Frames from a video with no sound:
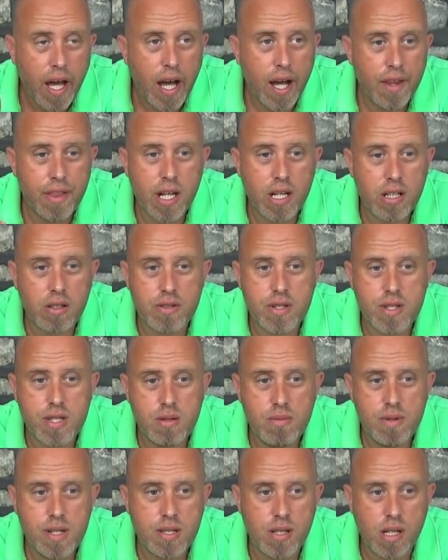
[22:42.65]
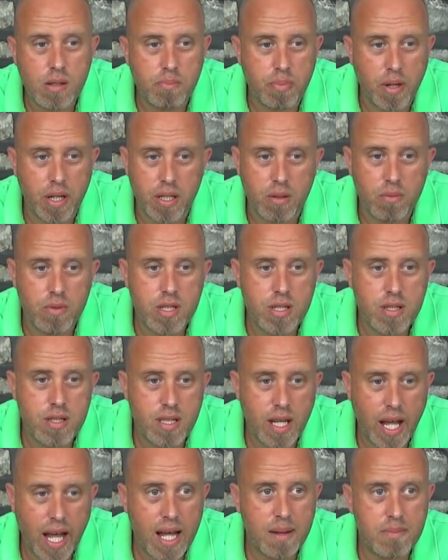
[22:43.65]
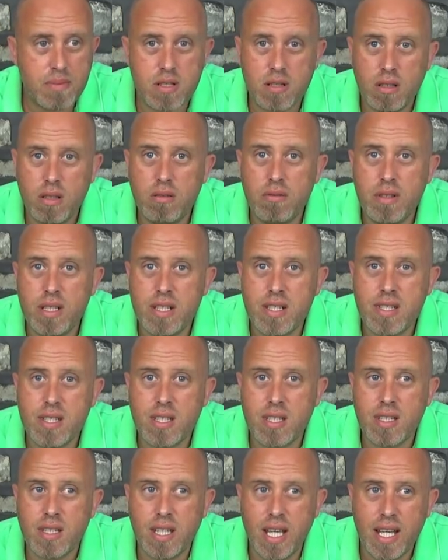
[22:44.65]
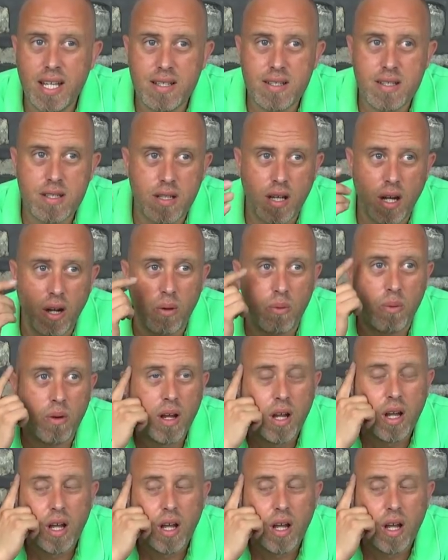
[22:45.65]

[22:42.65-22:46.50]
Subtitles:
And then I got Suicide Bunny, which is absolutely schizo.